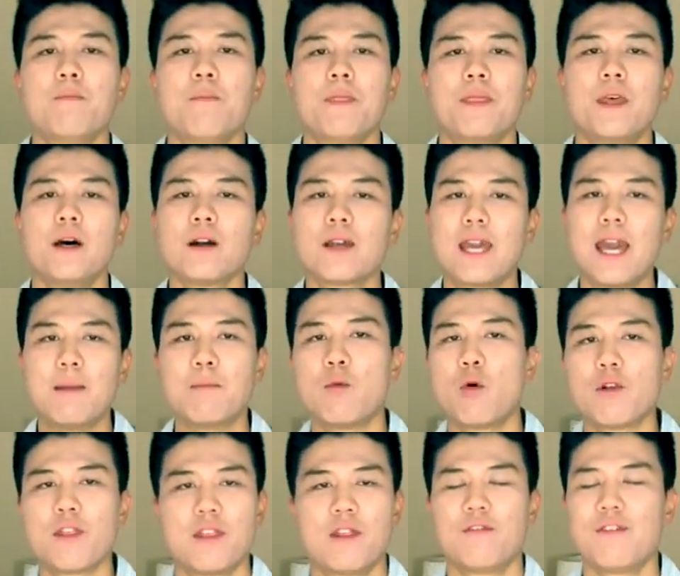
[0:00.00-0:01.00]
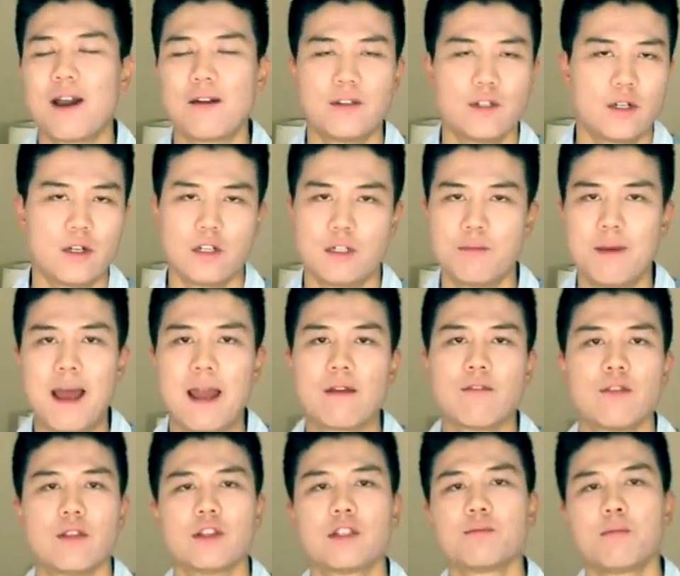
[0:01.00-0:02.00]
They'll get more than the $500 back
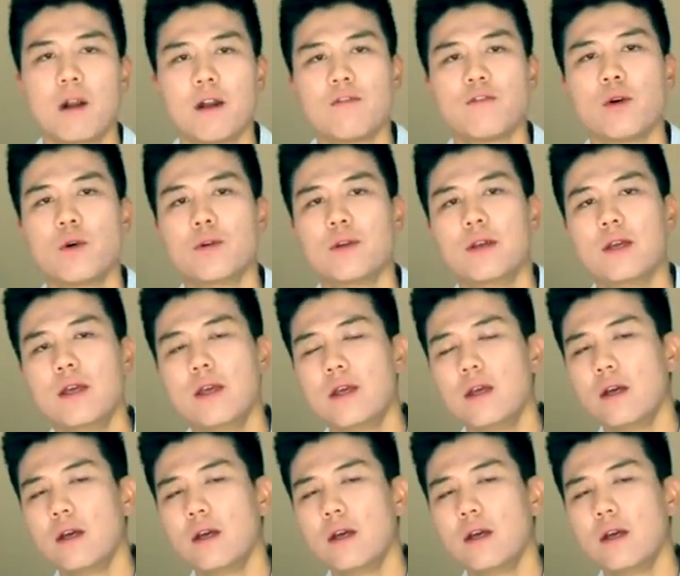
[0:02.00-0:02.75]
for the smartphone